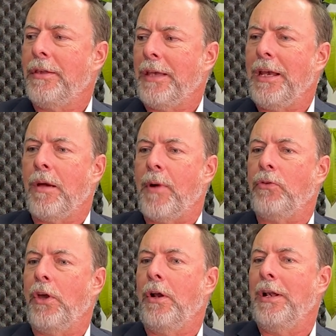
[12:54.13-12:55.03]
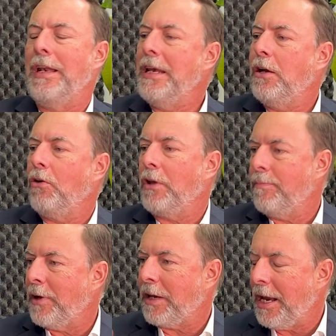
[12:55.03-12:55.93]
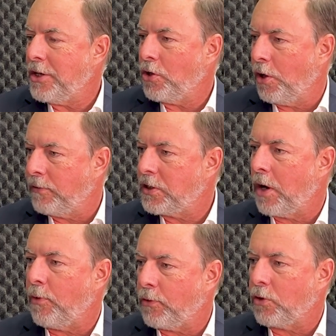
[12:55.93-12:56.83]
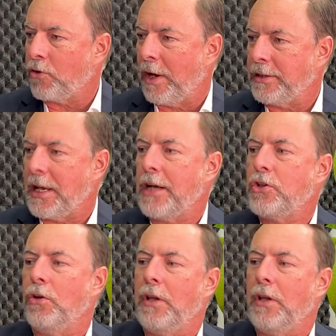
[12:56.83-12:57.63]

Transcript: think about the legal implication of some of the transaction.